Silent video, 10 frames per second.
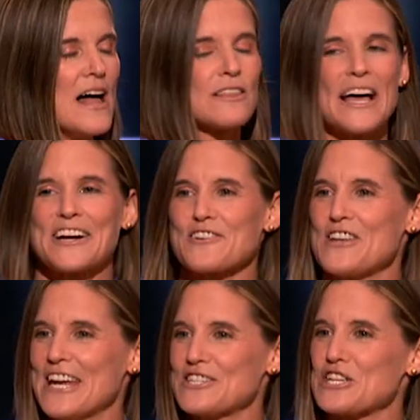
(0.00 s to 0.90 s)
like our
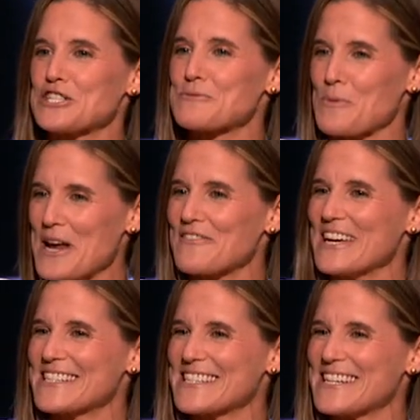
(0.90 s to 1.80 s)
nation's
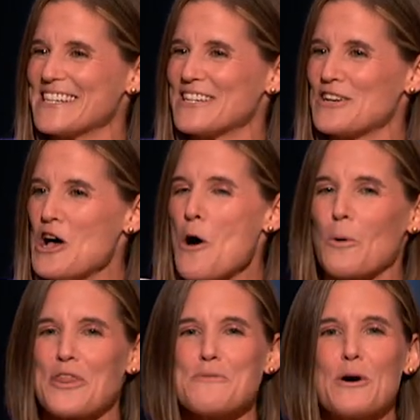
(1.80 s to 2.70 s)
bravest,
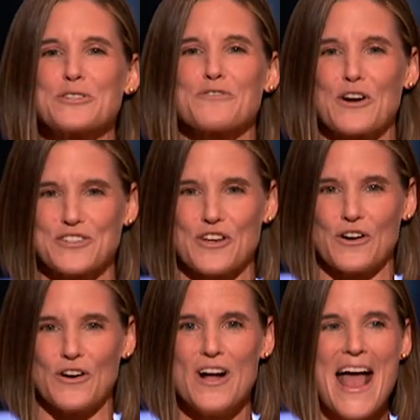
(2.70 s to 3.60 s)
with the most
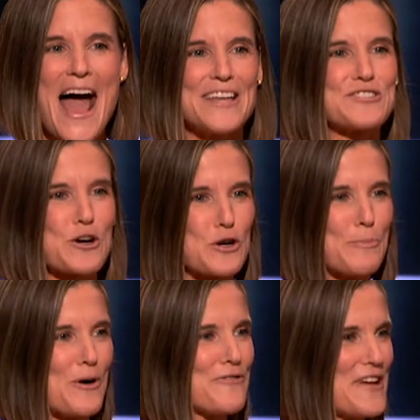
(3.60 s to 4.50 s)
versatile and
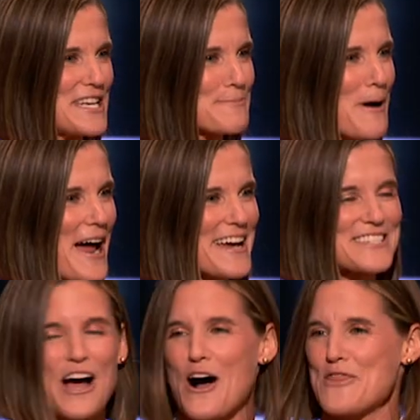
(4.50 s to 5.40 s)
durable fitness product
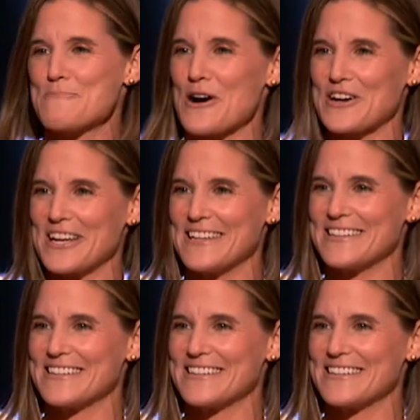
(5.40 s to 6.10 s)
on the market,